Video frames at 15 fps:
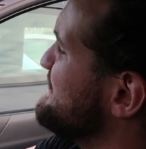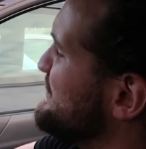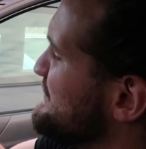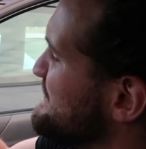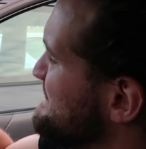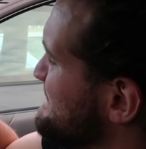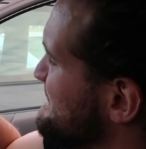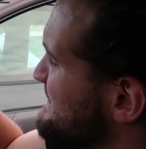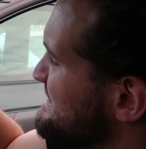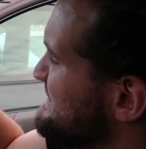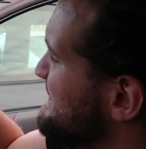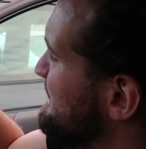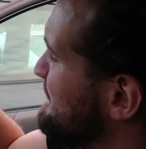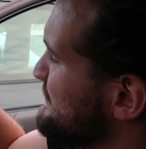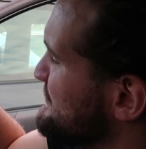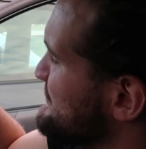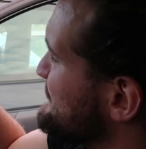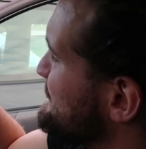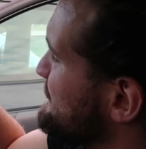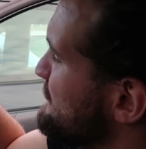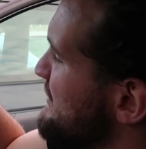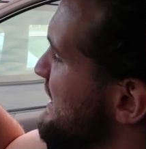because this stuff will
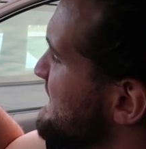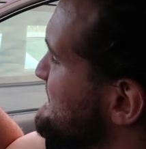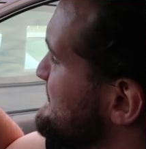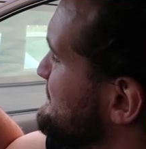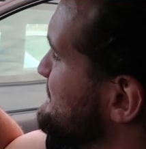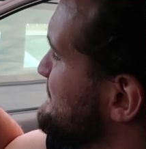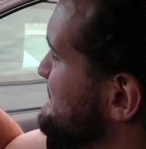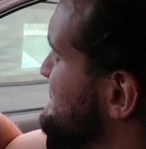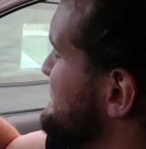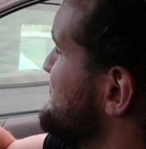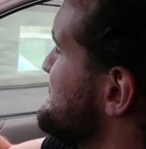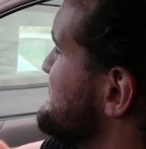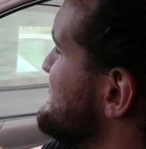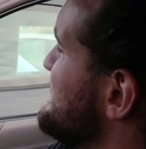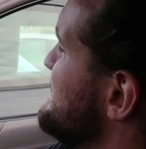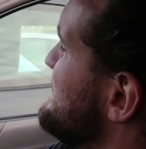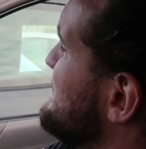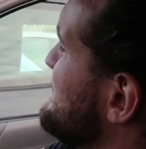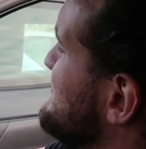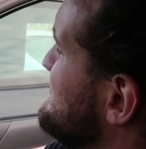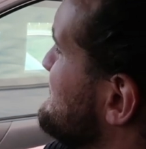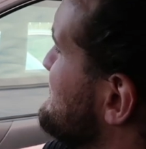just rattle seriously it